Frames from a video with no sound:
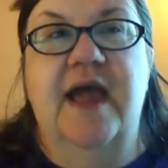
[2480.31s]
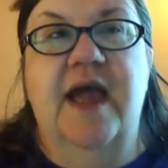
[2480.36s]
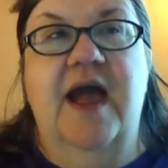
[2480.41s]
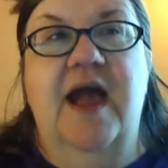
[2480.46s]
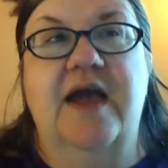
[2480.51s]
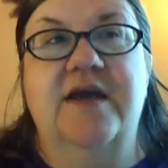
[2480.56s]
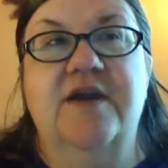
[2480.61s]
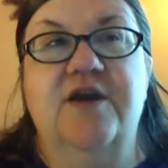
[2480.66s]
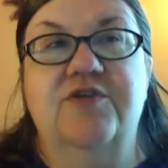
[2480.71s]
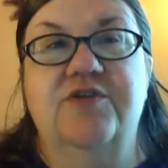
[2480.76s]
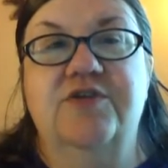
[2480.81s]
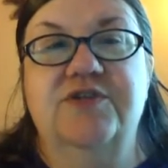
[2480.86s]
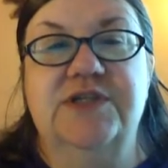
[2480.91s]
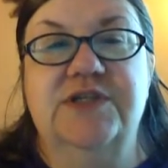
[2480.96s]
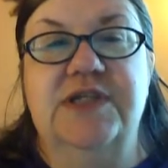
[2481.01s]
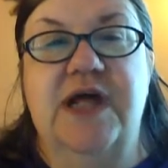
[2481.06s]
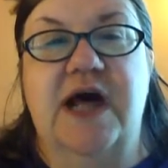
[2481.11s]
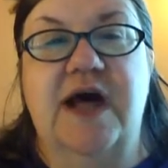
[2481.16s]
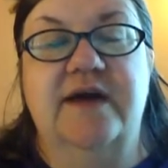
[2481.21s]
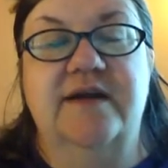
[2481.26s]
I know there's a
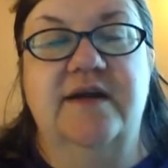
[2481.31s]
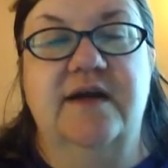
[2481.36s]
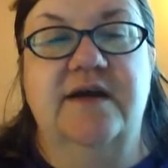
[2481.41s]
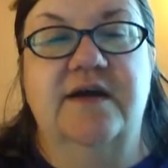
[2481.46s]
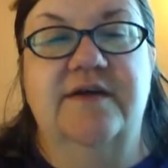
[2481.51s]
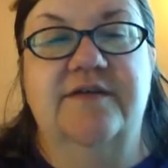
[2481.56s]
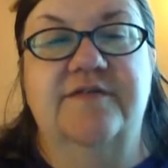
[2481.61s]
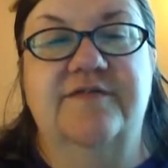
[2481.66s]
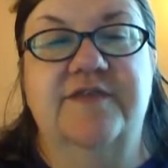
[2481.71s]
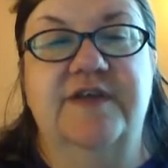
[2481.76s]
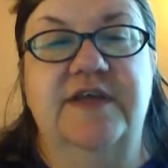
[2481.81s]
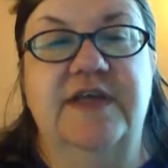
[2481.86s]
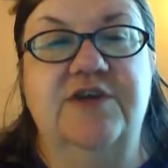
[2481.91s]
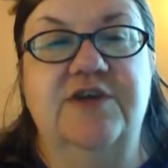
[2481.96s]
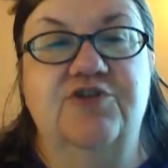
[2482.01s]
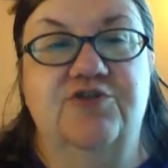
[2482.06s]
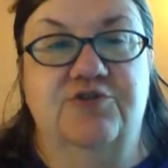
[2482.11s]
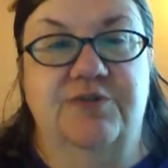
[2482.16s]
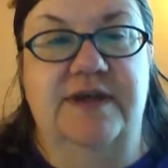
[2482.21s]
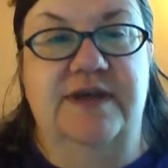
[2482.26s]
lot of
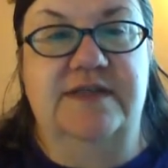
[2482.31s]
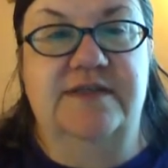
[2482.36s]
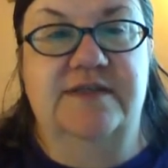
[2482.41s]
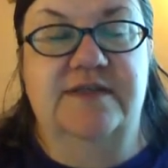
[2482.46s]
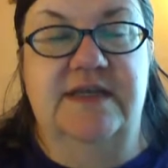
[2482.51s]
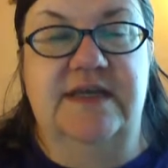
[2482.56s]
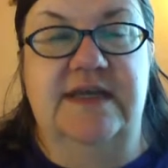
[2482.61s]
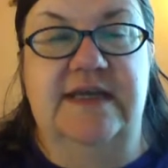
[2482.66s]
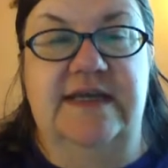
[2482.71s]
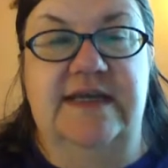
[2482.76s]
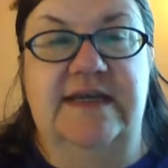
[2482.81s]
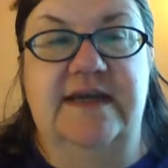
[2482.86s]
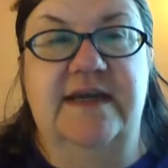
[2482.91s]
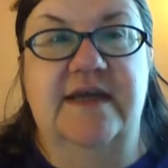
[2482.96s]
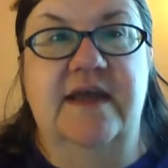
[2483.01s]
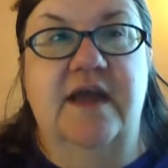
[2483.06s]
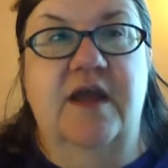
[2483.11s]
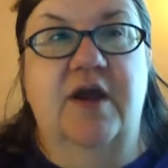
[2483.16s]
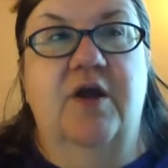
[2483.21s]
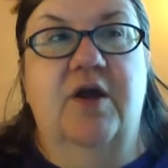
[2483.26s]
interest in
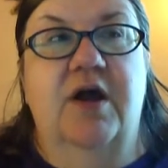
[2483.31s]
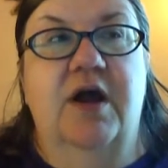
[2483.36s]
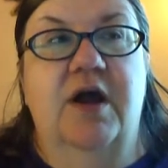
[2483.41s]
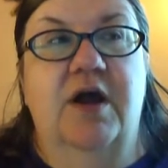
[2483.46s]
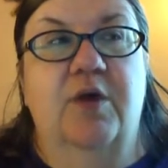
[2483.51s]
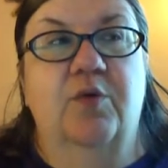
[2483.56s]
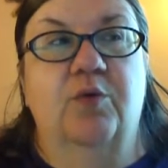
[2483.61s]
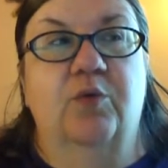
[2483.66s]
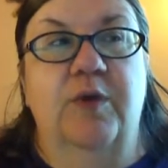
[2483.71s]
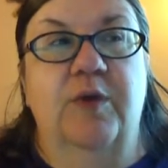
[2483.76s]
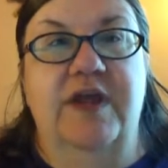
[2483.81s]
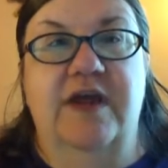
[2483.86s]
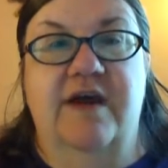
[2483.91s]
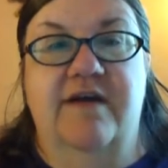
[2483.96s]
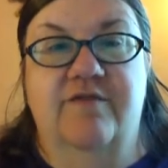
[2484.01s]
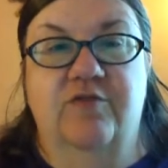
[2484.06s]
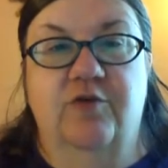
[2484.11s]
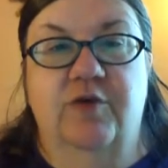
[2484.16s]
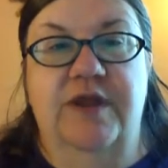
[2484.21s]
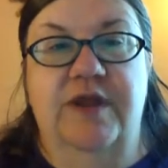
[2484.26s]

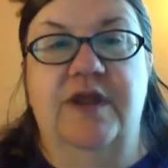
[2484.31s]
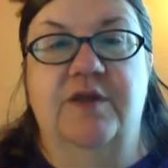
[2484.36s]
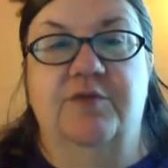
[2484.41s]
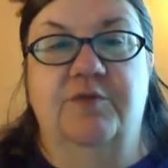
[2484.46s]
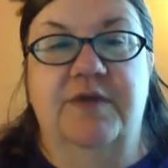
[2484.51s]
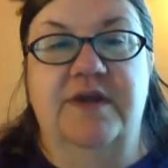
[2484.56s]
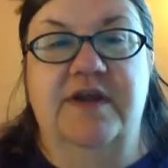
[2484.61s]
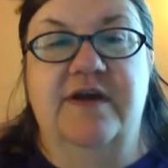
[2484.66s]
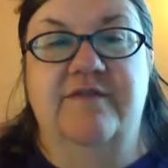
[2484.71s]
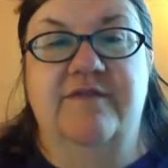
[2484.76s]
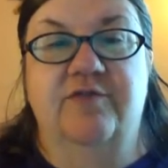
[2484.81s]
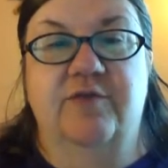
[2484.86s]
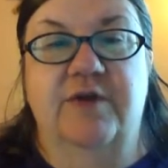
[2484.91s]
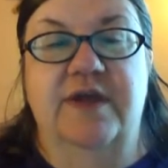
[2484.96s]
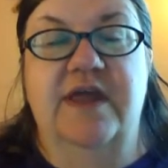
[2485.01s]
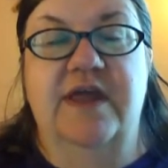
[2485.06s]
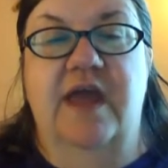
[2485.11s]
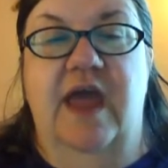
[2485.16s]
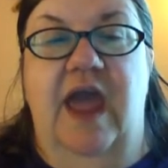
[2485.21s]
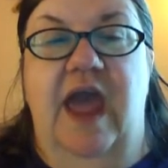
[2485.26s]
recovery and
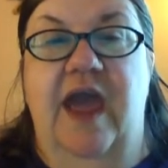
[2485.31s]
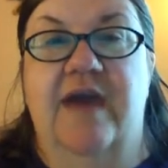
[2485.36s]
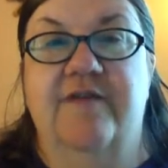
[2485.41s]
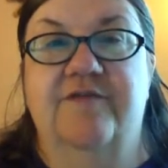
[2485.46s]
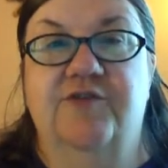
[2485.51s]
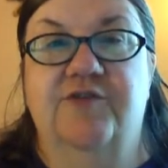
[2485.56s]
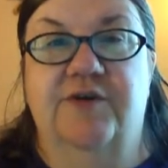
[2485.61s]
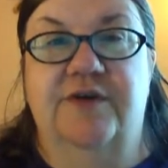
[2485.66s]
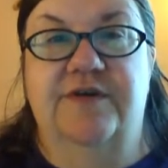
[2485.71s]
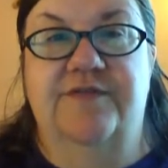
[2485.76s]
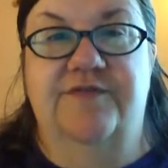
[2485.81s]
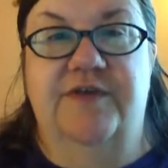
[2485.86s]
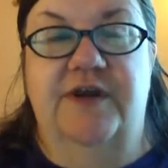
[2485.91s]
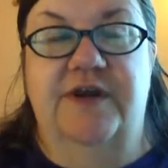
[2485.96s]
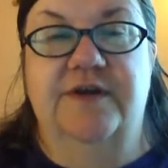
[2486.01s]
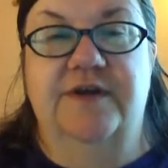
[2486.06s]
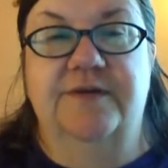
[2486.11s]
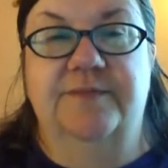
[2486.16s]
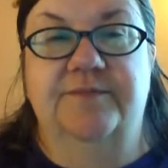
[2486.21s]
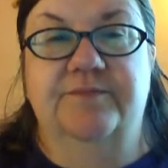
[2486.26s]
recovering after an
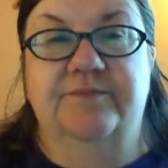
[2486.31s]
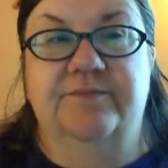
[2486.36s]
affair.